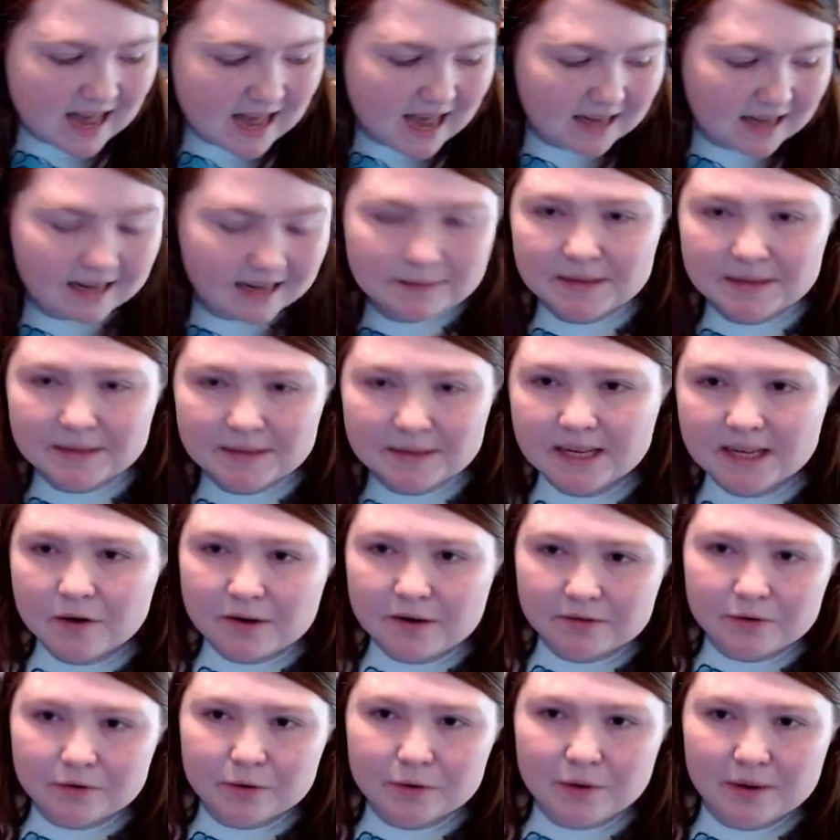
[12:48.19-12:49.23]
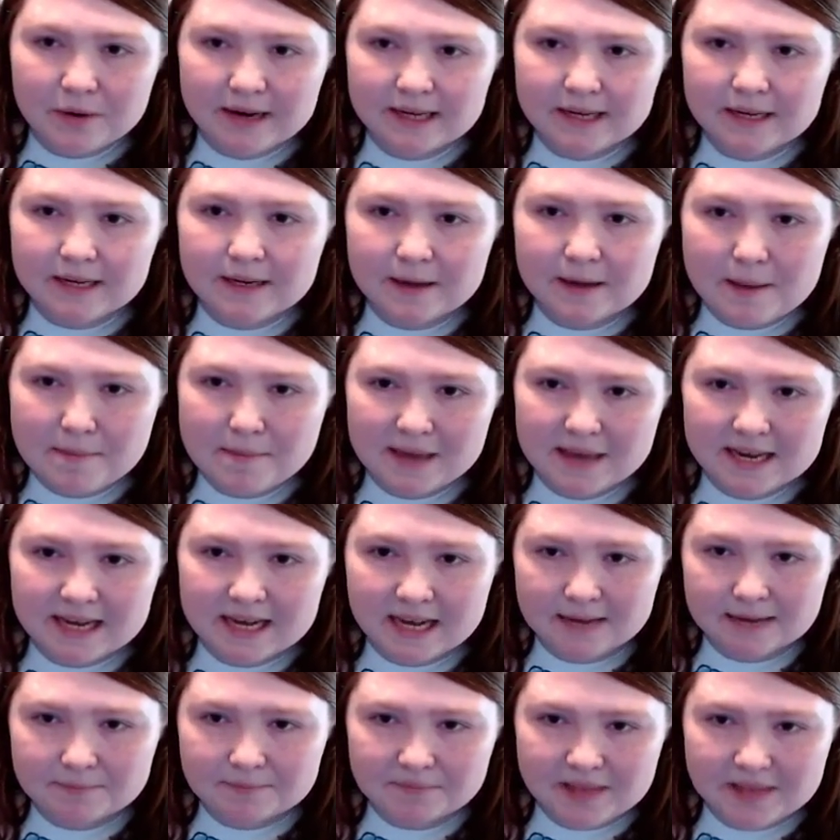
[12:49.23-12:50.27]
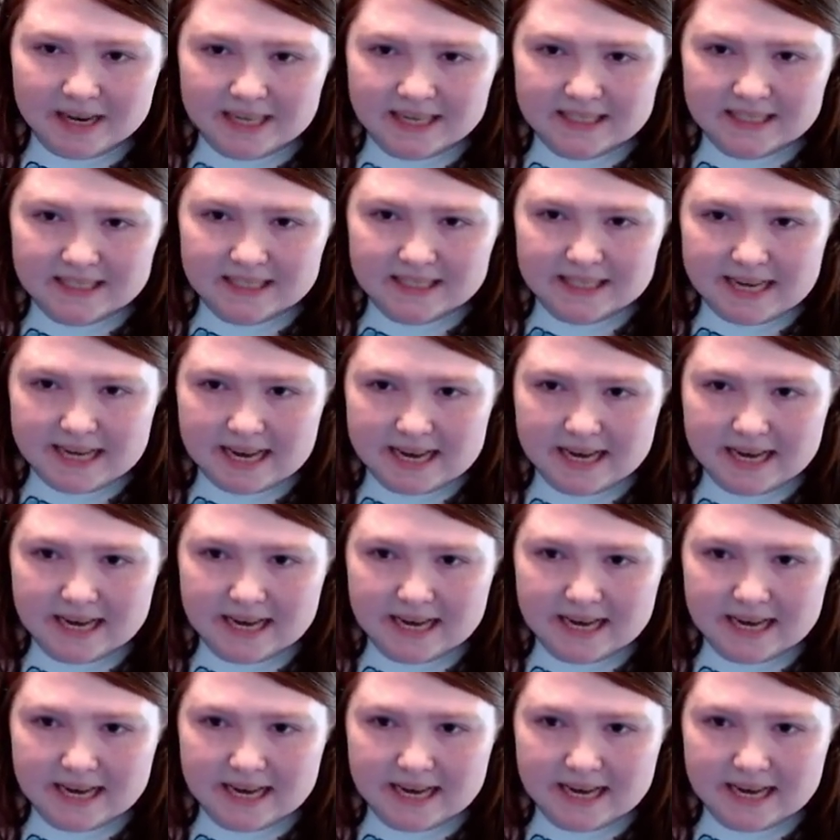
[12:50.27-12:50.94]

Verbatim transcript: Let me know if you know any makeup that is like